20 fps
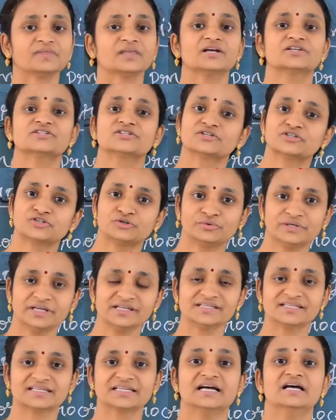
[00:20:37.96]
So
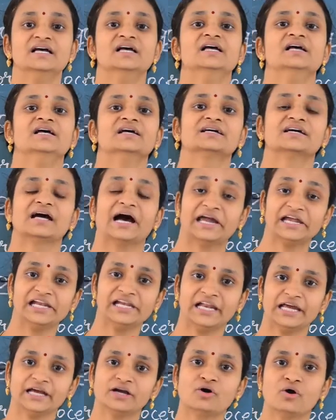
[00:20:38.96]
students,
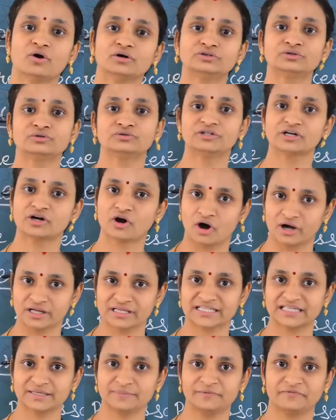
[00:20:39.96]
kindly go through the
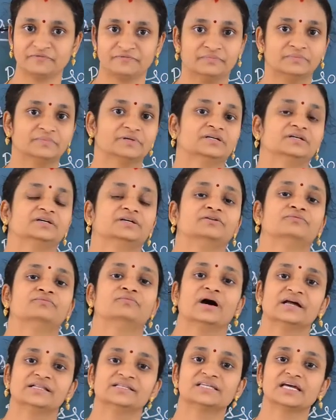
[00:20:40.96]
concept
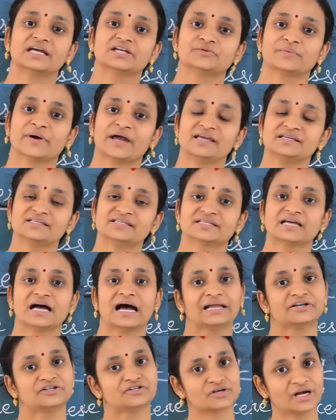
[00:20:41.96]
once or twice
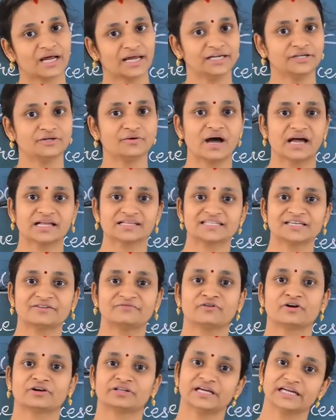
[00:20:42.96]
and try to answer
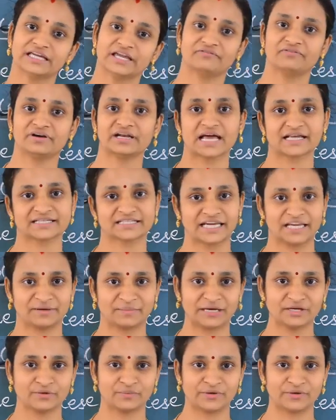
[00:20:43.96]
for the given assignment